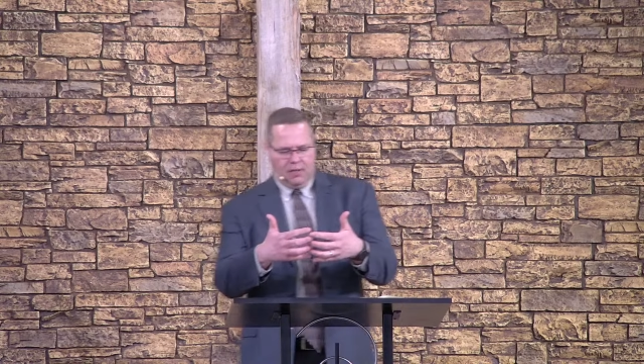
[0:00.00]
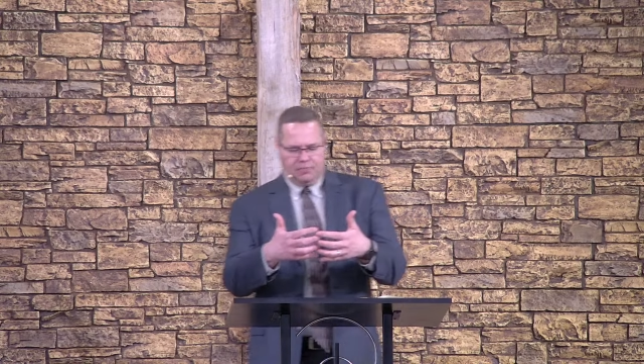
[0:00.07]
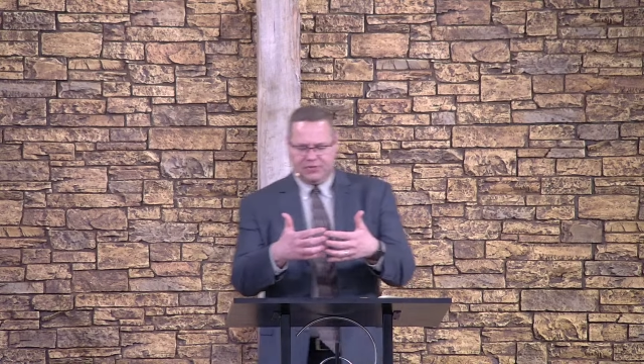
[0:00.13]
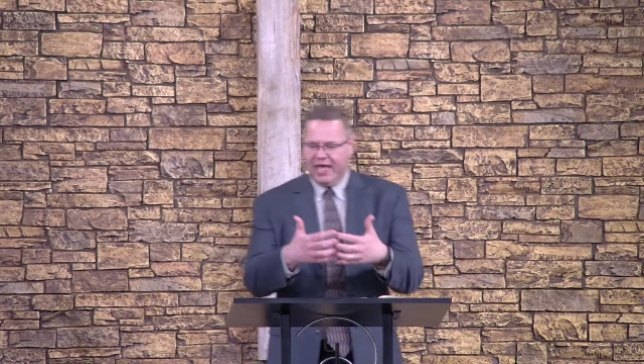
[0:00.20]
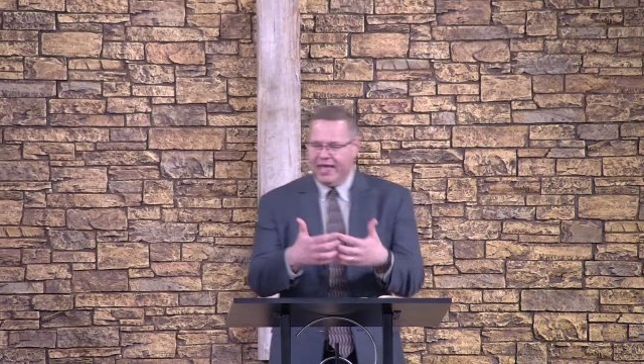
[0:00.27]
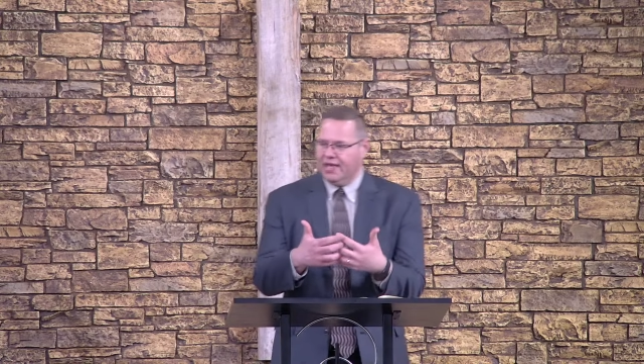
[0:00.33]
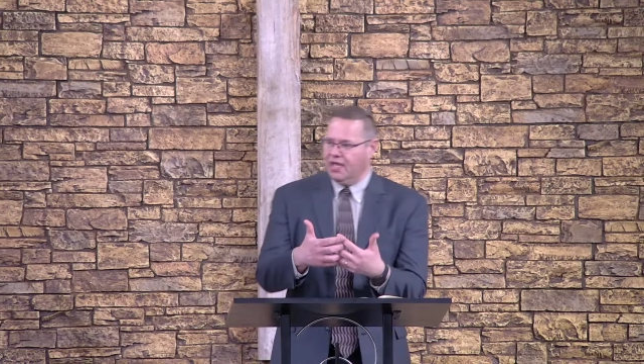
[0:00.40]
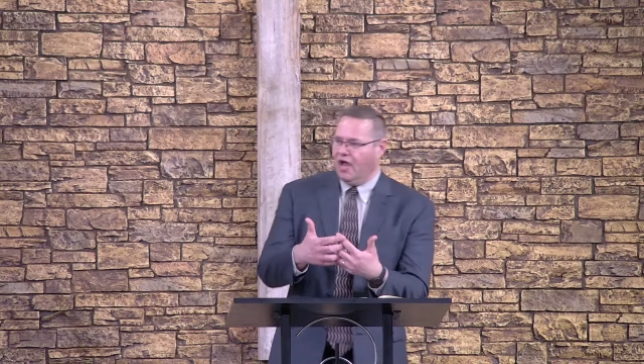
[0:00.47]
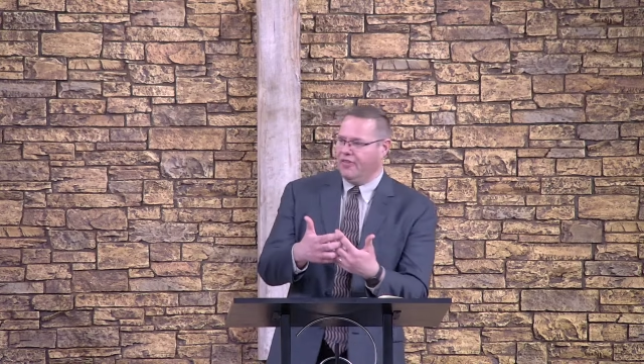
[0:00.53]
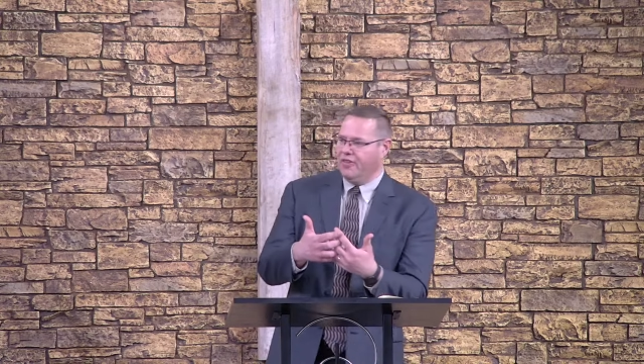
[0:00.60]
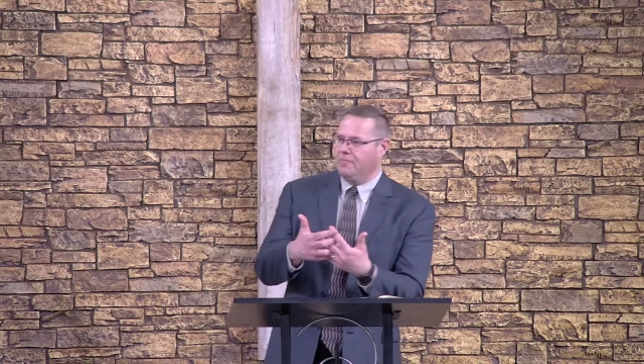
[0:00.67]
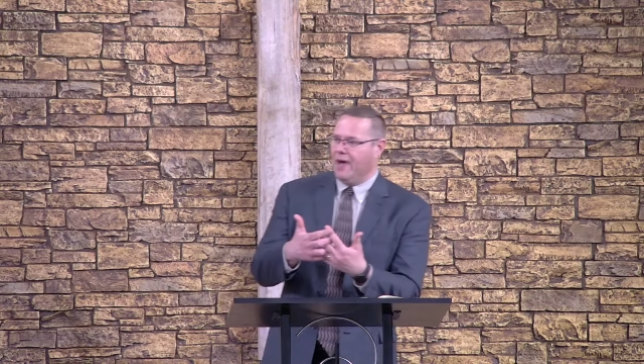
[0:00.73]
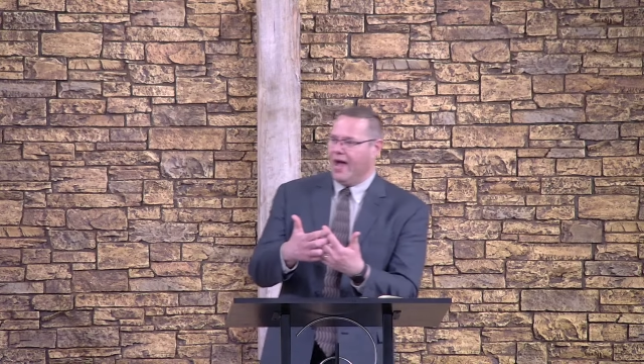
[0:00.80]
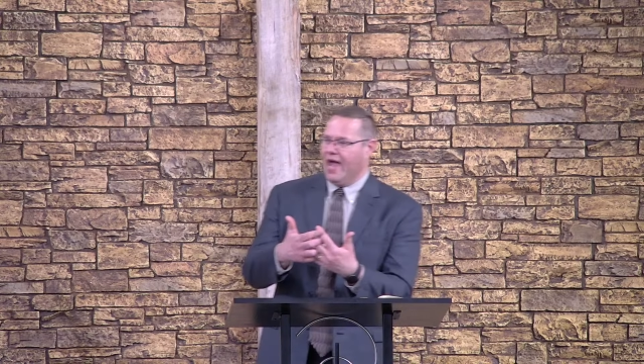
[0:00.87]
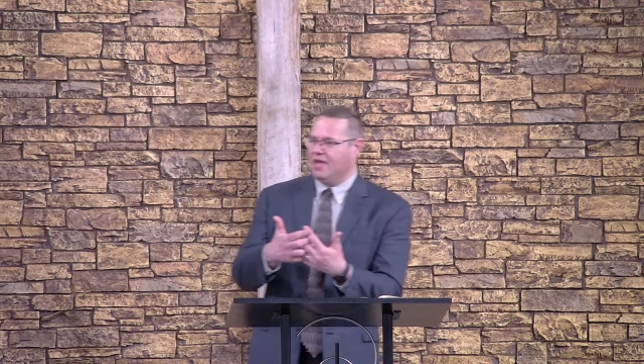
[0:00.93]
taking on the
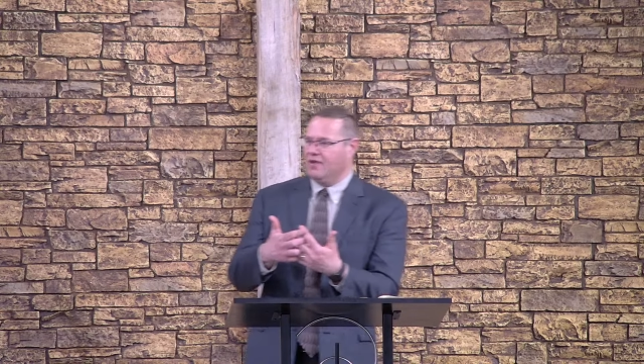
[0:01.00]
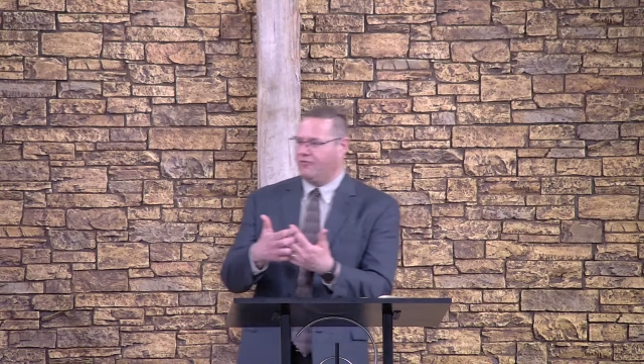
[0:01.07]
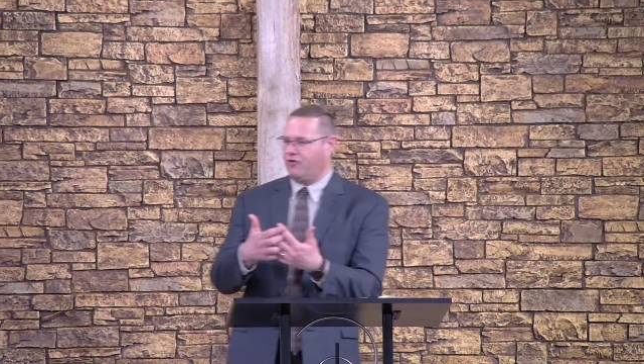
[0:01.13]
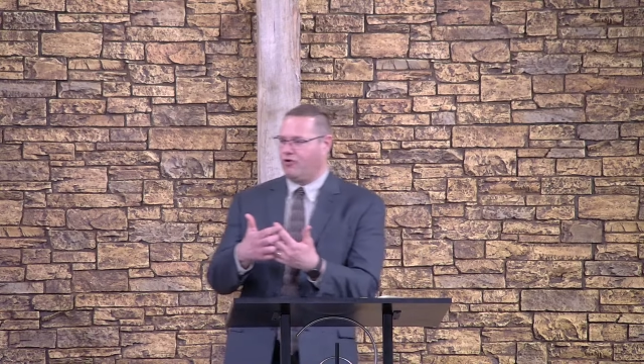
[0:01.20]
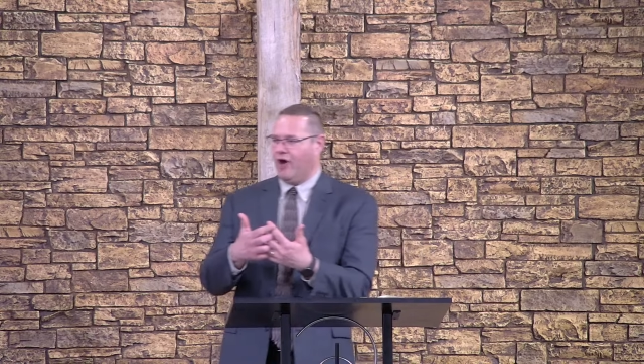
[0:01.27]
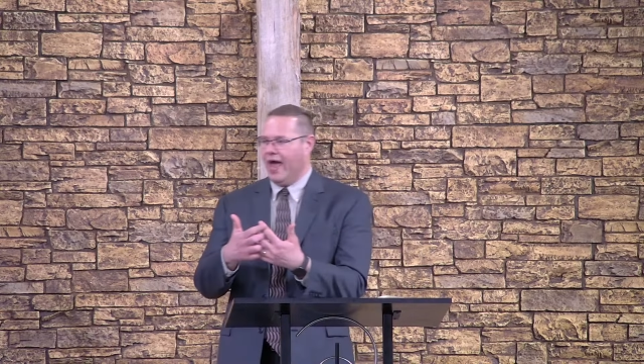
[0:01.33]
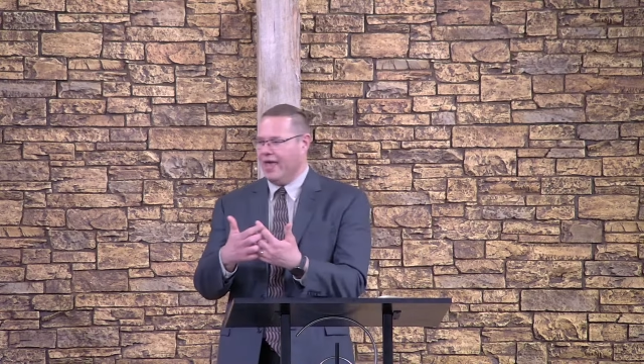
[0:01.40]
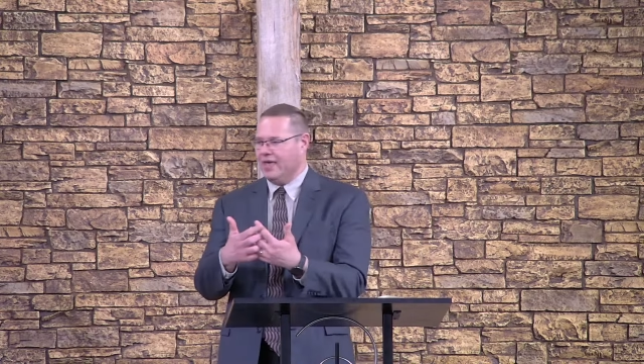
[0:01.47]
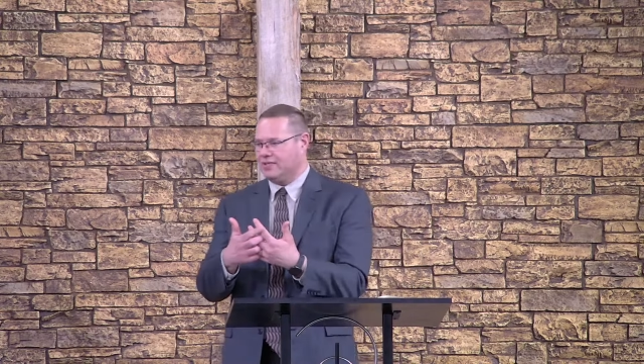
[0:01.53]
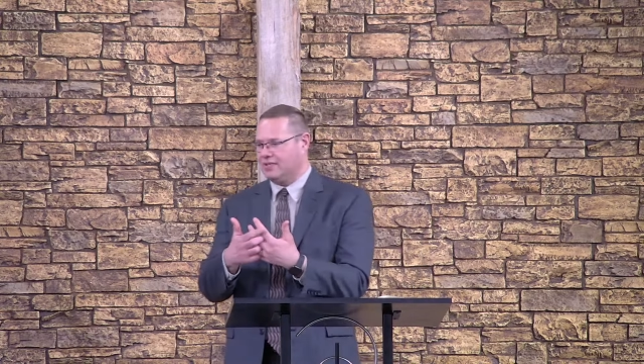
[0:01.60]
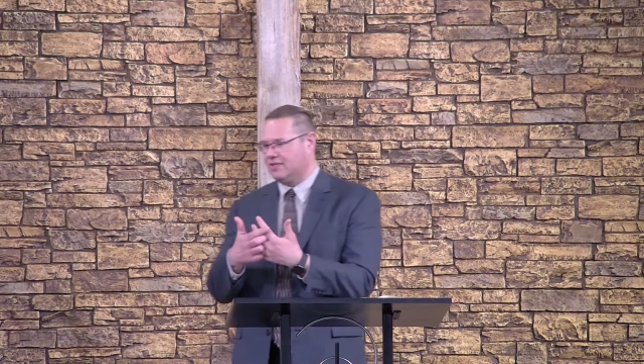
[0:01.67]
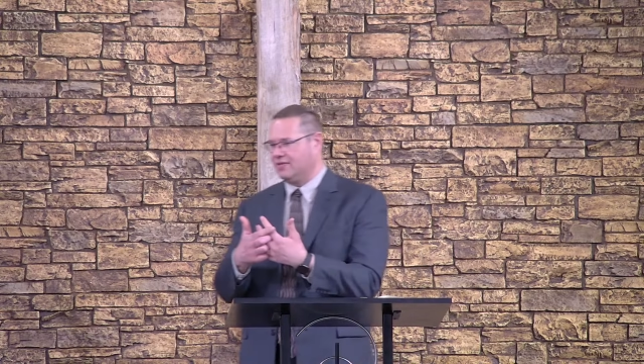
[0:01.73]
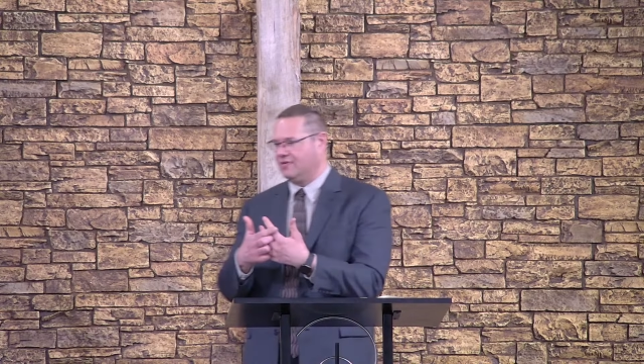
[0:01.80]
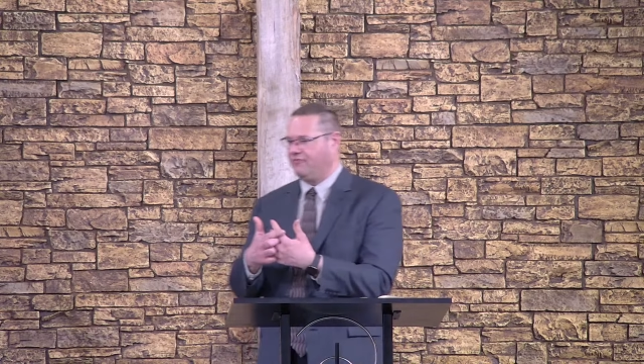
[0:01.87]
mind of Christ,